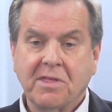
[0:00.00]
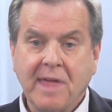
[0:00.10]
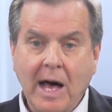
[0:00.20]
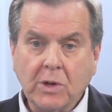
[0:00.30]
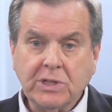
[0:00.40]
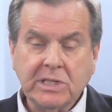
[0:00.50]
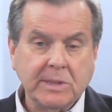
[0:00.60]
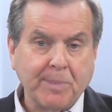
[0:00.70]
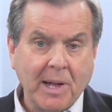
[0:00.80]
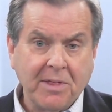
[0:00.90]

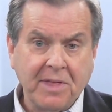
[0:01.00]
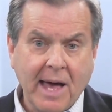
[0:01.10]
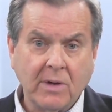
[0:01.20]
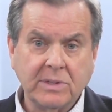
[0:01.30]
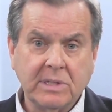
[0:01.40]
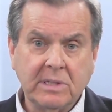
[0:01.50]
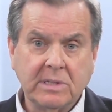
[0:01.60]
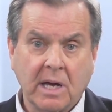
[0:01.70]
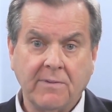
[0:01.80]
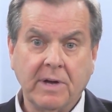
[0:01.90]
thousands upon
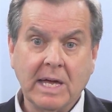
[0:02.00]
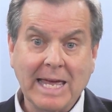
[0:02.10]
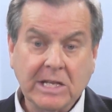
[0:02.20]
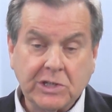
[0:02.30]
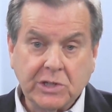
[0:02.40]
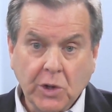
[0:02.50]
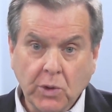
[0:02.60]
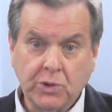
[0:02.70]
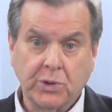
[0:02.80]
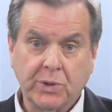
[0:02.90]
thousands of its
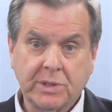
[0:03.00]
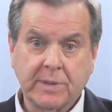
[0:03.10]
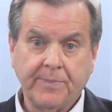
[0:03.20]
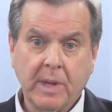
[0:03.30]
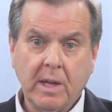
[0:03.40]
soldiers